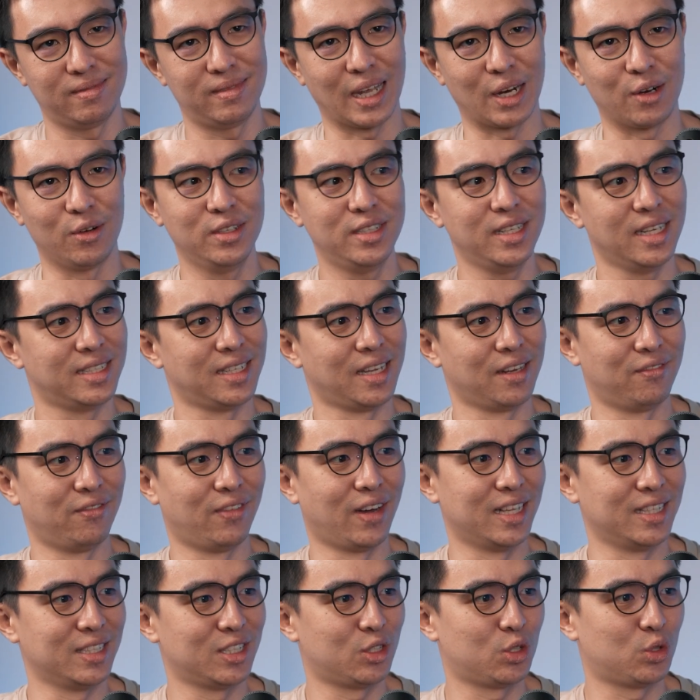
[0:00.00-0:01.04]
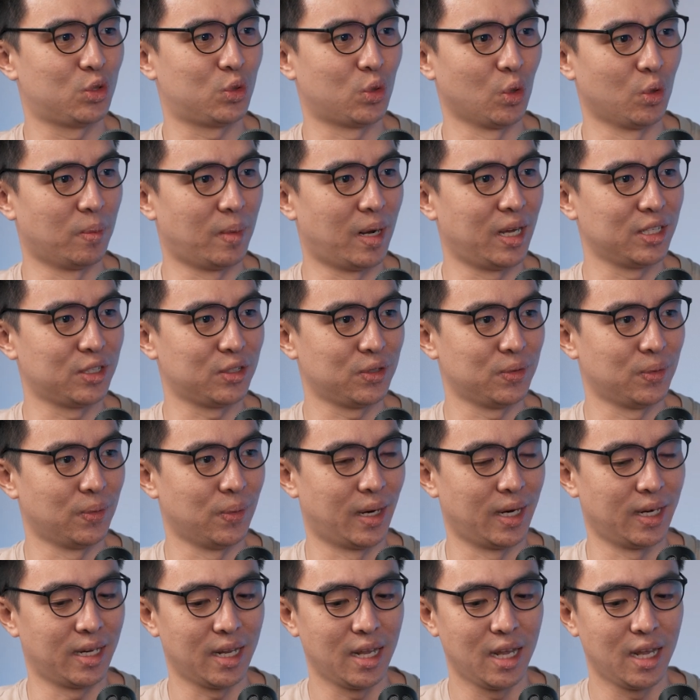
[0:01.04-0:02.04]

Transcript: technology has advanced so much, right?